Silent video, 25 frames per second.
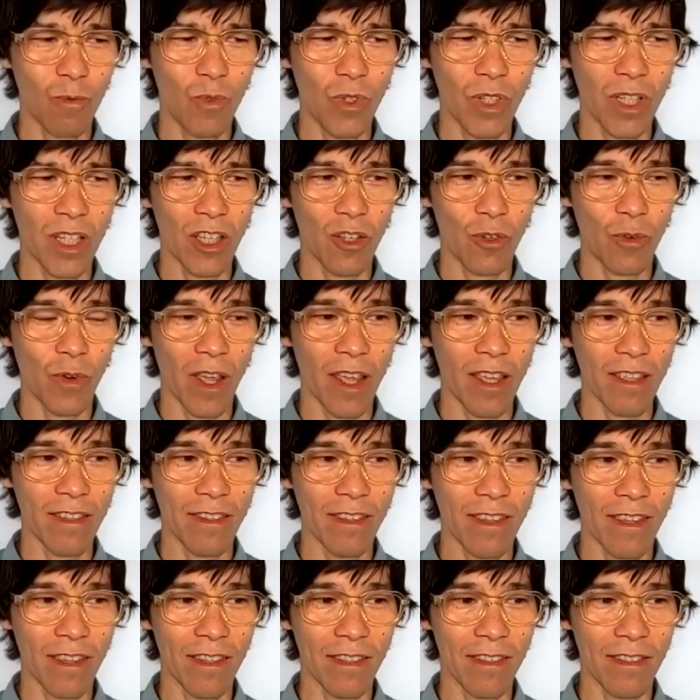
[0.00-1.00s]
really
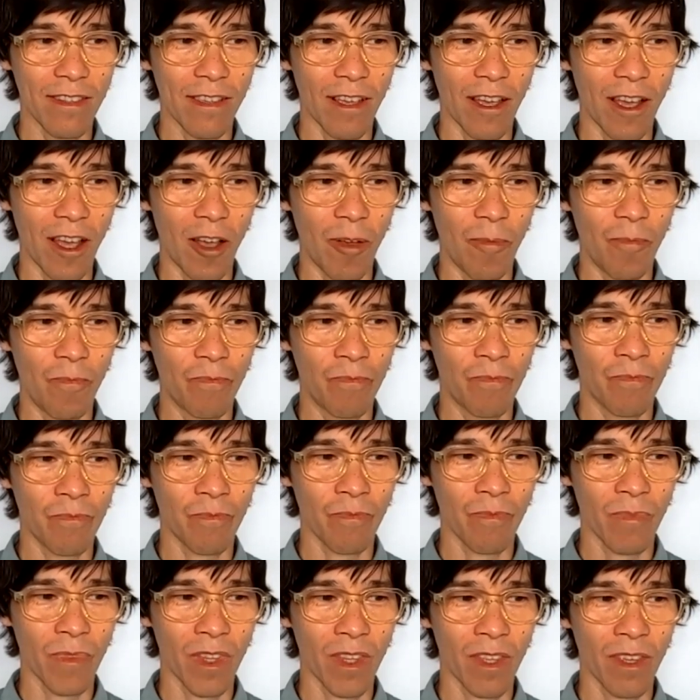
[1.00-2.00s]
crazy is, I mean,
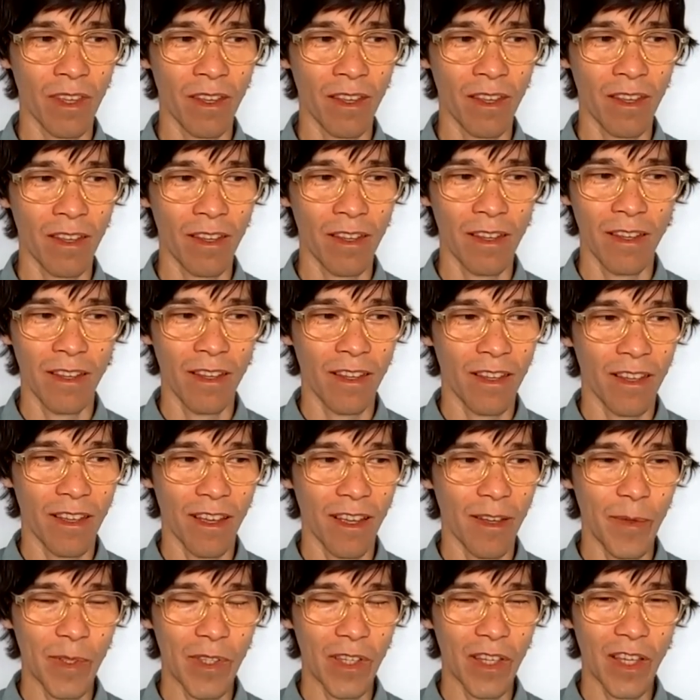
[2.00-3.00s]

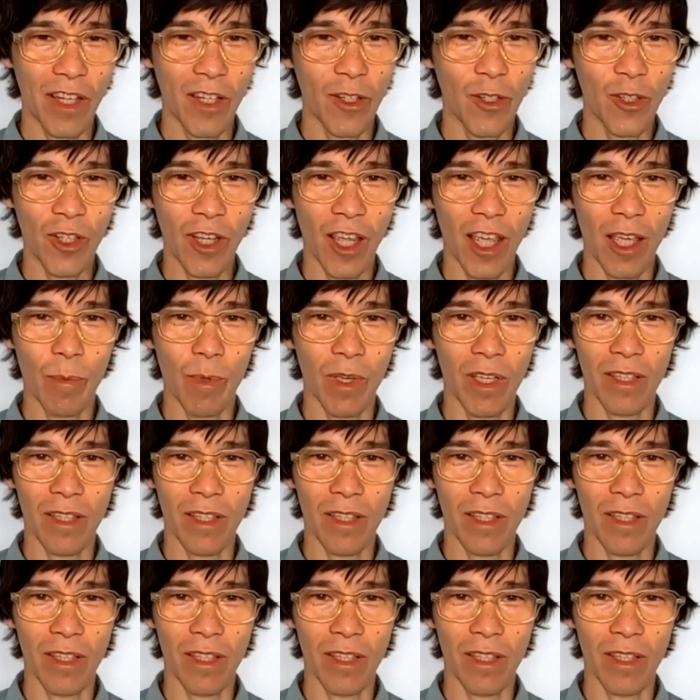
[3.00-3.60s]
it's a cliche,